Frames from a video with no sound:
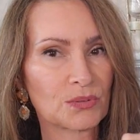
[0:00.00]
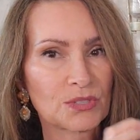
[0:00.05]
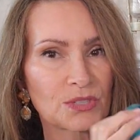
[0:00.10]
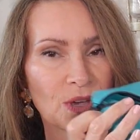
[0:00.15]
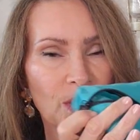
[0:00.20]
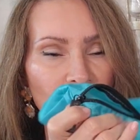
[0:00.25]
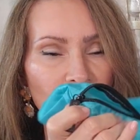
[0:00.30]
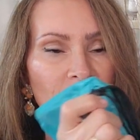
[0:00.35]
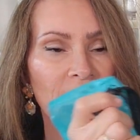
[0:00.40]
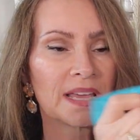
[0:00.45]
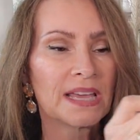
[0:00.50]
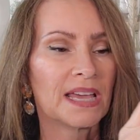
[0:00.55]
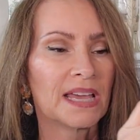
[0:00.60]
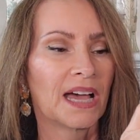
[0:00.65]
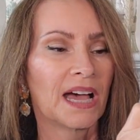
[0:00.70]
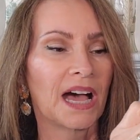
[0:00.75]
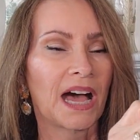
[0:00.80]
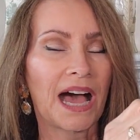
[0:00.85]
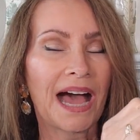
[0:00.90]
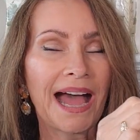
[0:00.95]
So
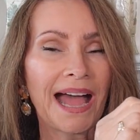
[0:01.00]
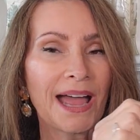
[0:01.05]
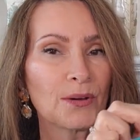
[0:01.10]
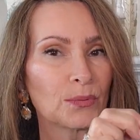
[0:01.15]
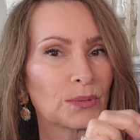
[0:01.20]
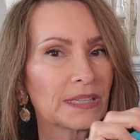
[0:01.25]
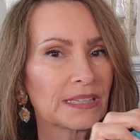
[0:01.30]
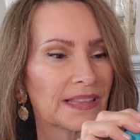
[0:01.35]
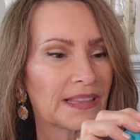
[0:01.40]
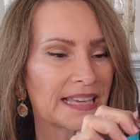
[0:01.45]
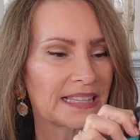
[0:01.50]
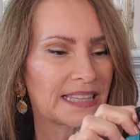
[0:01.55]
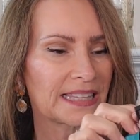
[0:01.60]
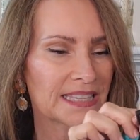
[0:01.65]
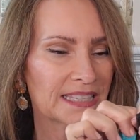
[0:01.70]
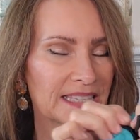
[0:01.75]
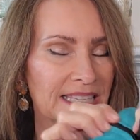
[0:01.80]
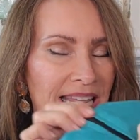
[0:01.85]
I really like these.